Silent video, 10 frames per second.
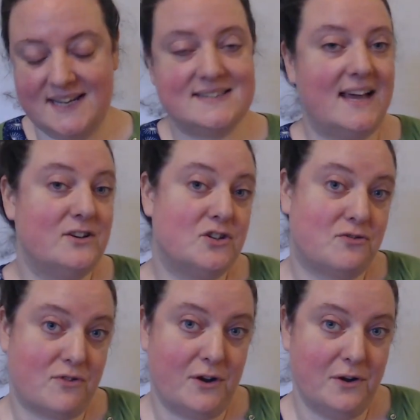Is that
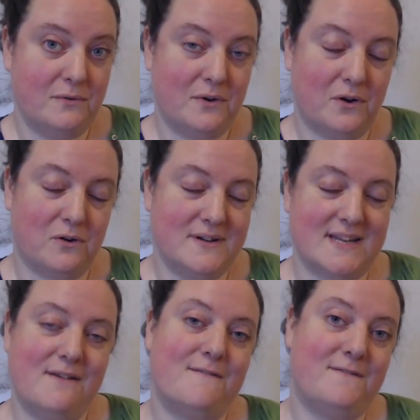true or is
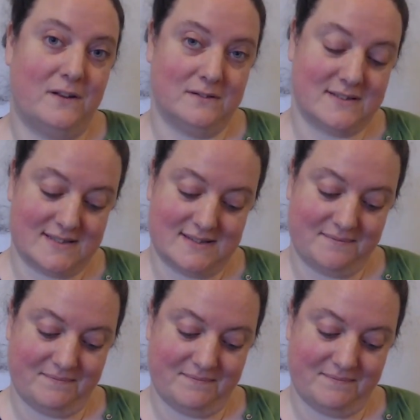it false?